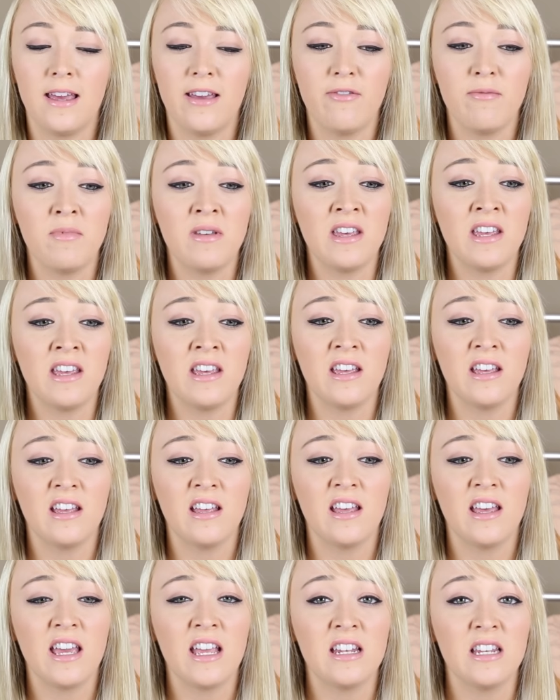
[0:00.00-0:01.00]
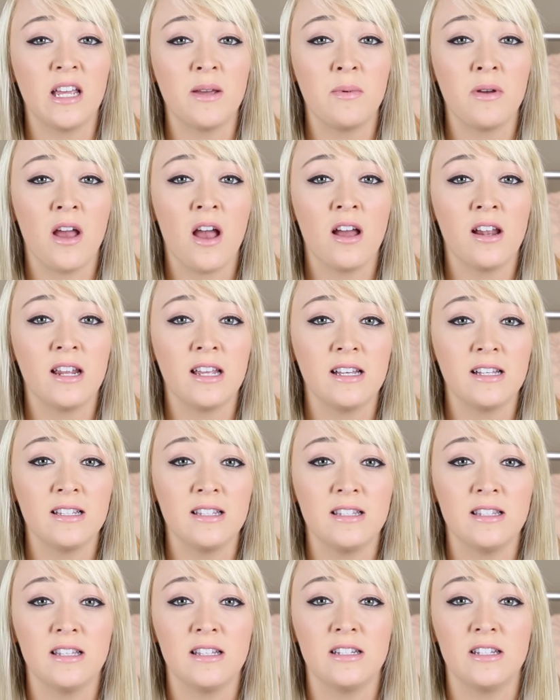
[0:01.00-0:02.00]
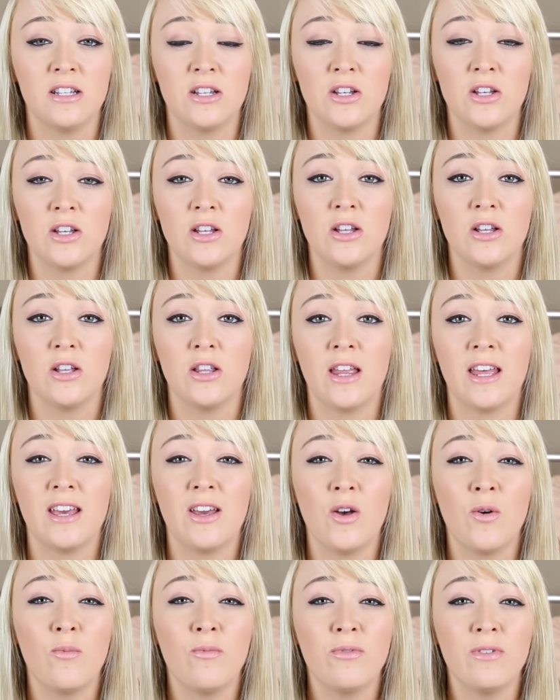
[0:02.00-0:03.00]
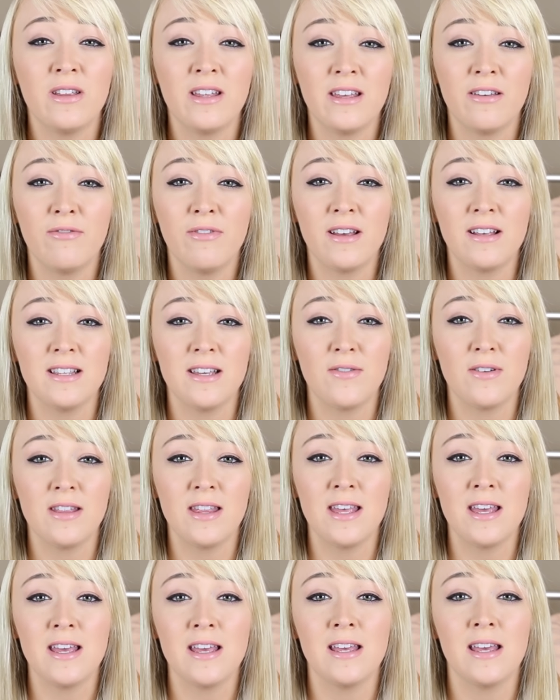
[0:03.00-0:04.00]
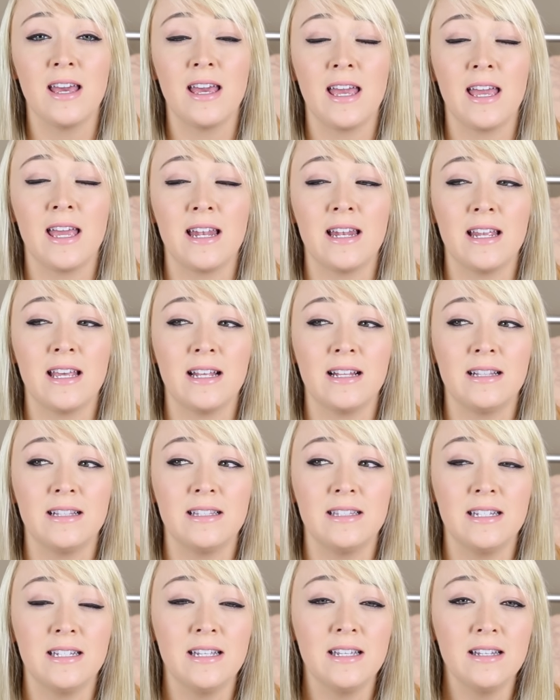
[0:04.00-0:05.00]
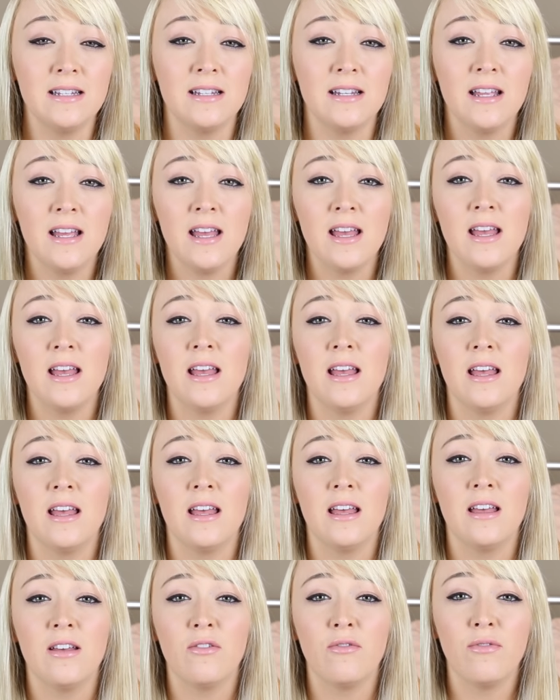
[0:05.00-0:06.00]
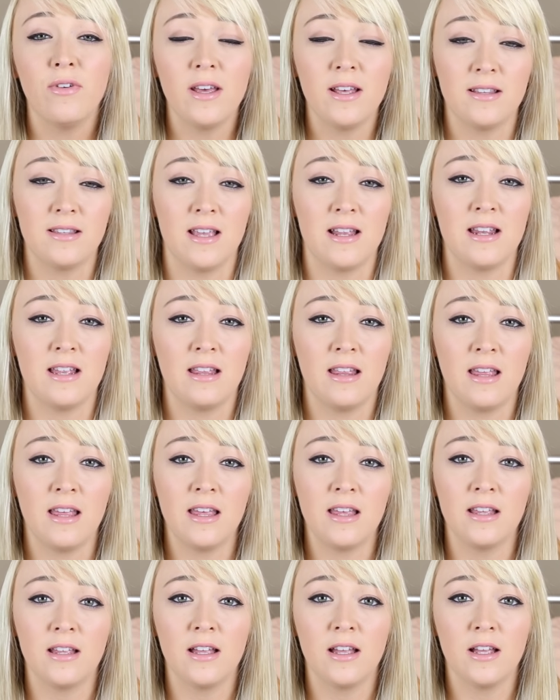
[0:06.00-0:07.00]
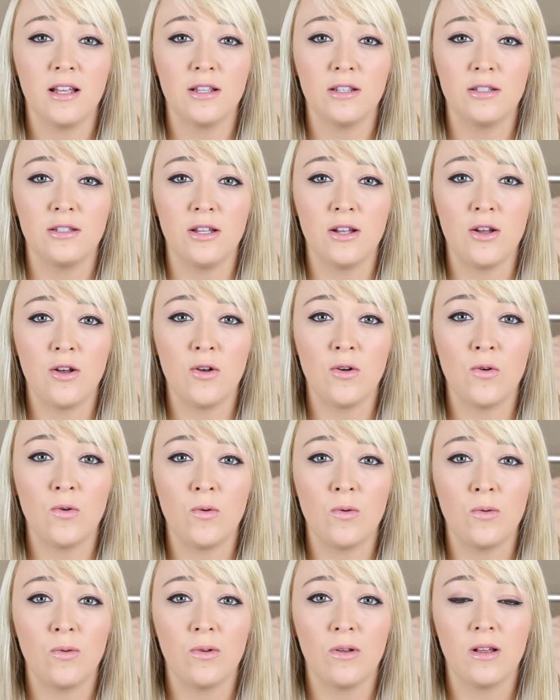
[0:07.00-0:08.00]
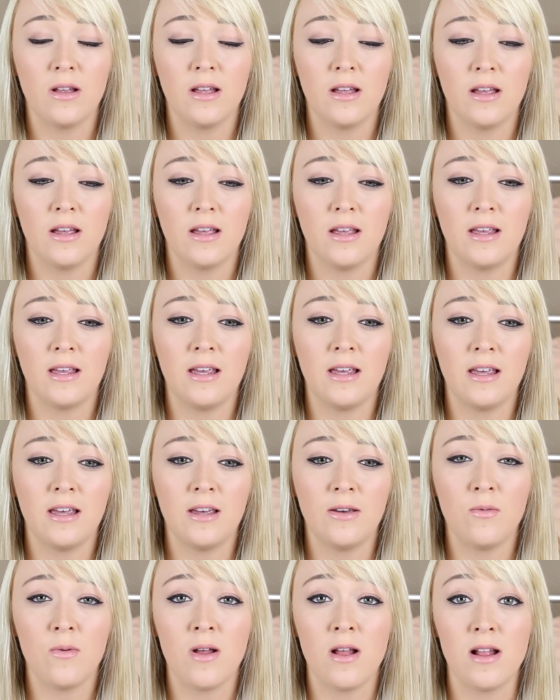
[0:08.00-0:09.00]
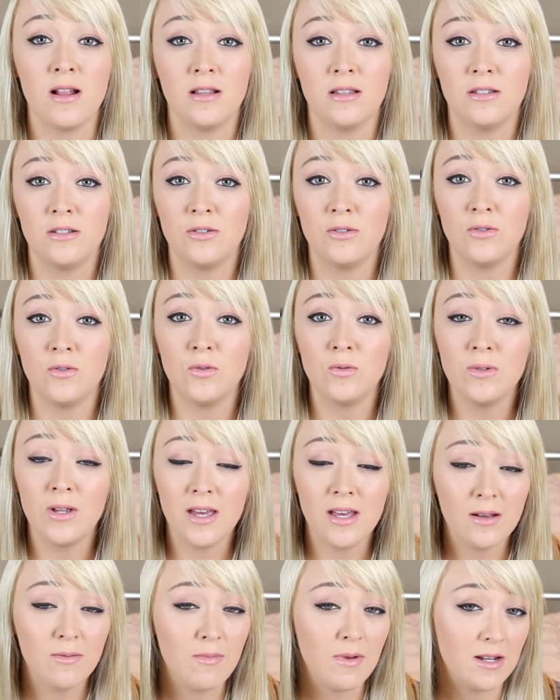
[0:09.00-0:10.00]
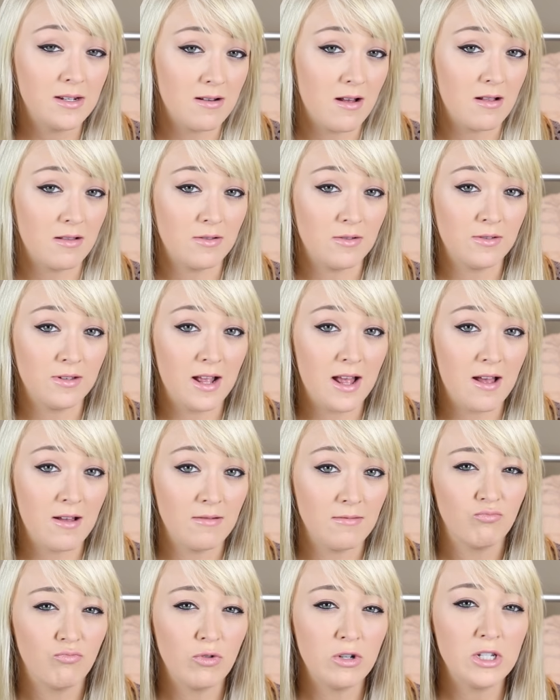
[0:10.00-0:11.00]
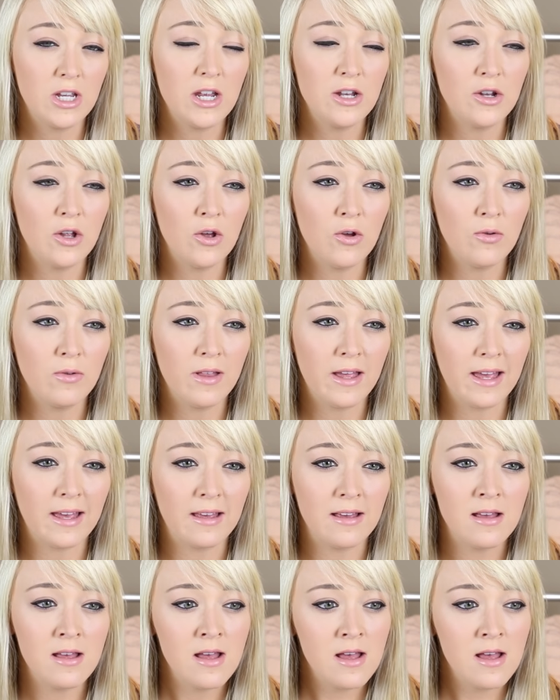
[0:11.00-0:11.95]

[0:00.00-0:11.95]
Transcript: gave me antibiotics to like hopefully fix everything, and it didn't fix anything. So he wants to take my tonsils out, which I know, like,